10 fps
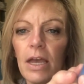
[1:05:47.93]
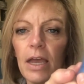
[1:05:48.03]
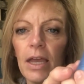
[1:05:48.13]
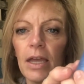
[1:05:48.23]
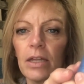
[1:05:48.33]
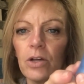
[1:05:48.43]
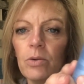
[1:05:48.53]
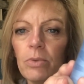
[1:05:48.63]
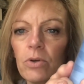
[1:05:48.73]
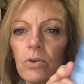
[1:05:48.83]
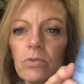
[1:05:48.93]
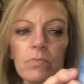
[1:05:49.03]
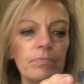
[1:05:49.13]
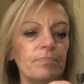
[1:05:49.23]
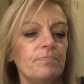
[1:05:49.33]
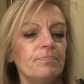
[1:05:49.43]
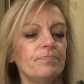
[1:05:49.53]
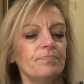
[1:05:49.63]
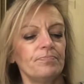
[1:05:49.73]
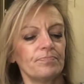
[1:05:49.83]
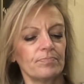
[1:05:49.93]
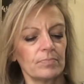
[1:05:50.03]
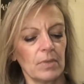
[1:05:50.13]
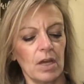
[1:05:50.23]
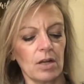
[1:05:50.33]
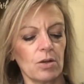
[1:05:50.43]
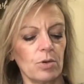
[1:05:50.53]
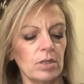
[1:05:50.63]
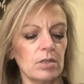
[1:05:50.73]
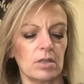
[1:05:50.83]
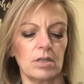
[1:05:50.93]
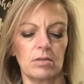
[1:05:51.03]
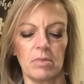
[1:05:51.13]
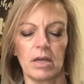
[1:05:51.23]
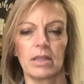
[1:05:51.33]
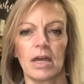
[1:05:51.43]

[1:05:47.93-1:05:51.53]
And lo and behold, had a quilt that I'm like,